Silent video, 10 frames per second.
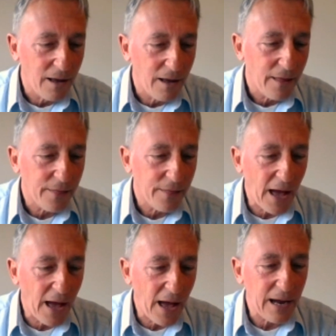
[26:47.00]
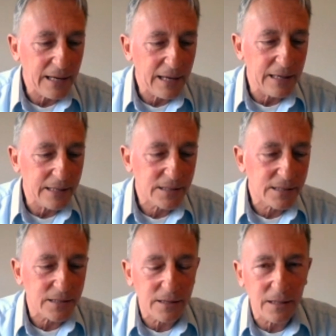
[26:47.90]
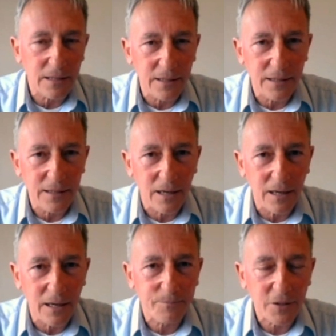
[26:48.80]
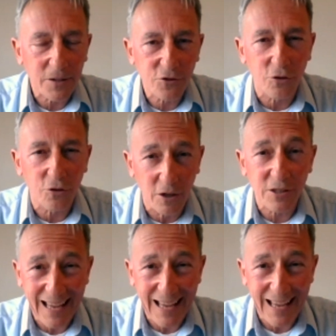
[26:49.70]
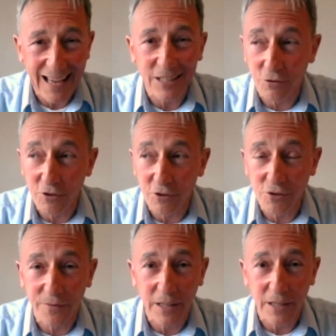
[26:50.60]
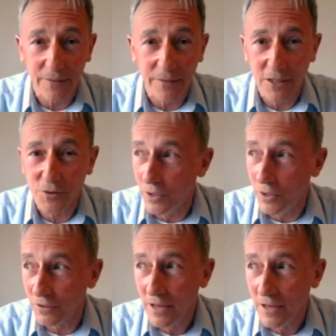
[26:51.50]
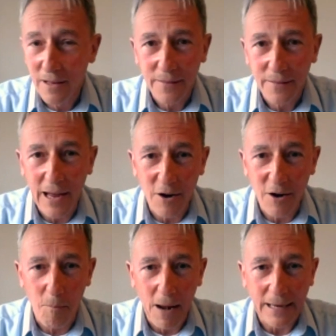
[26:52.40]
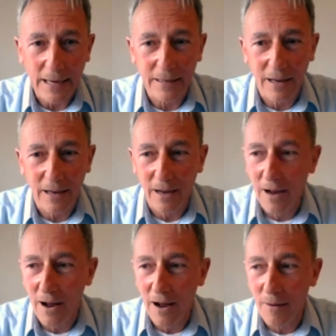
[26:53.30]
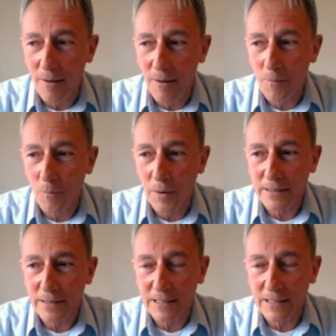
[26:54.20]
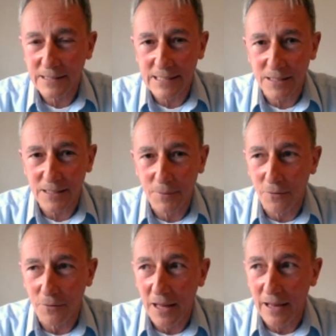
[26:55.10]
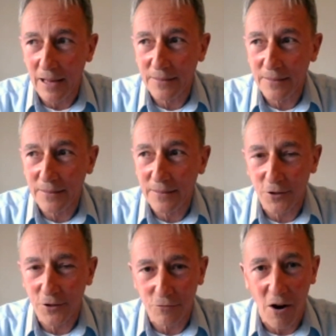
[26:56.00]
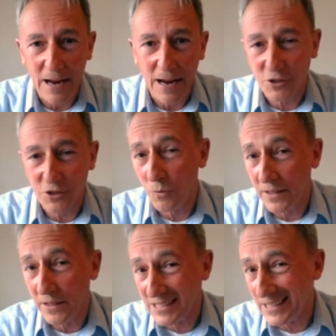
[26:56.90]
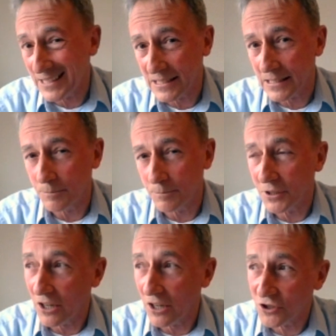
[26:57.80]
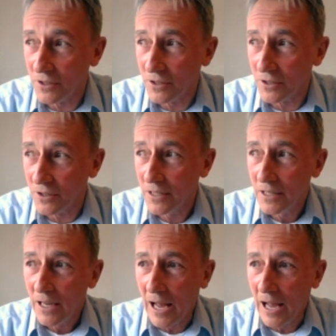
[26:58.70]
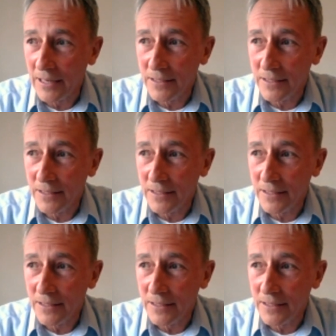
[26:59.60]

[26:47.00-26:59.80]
That is the Toyota Land Cruiser of the aviation world. That aeroplane, when Cessna built that, they got it right, which is why it's still in production, and